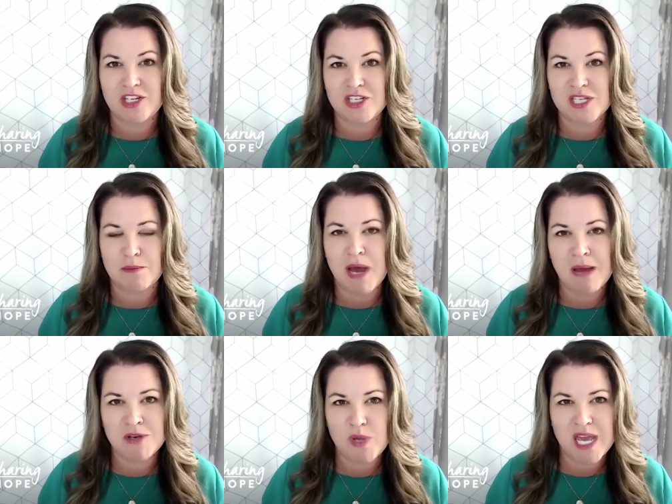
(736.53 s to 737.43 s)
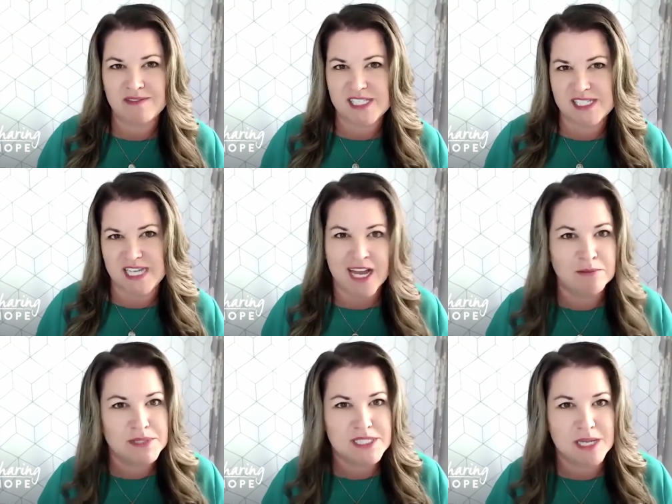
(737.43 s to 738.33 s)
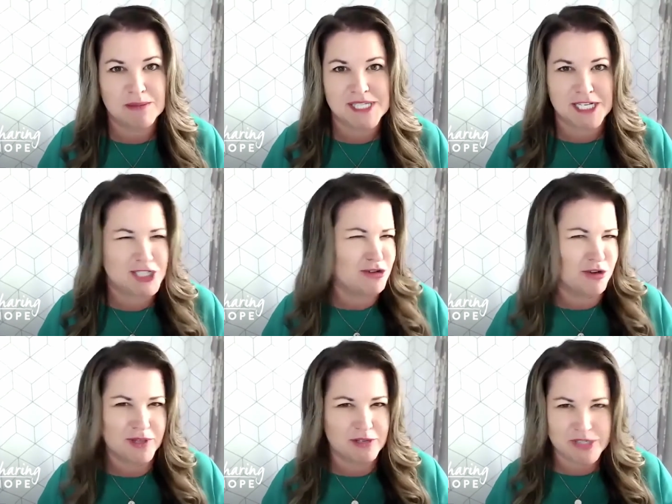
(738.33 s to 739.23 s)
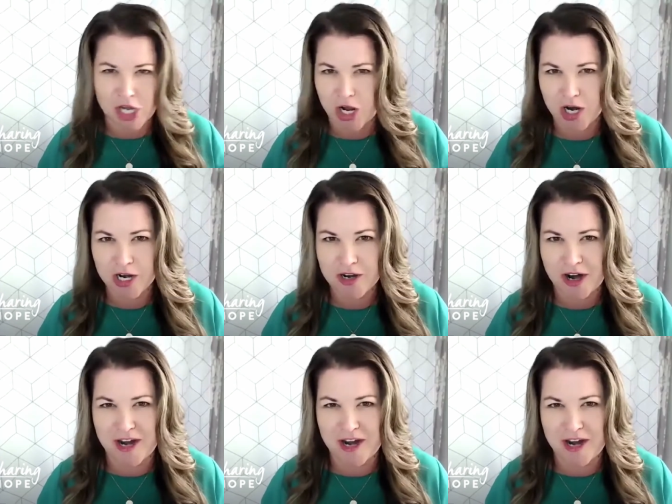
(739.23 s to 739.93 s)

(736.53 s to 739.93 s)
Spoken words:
She's like, Mom, do we have stamps? And I was like, do you know what those are?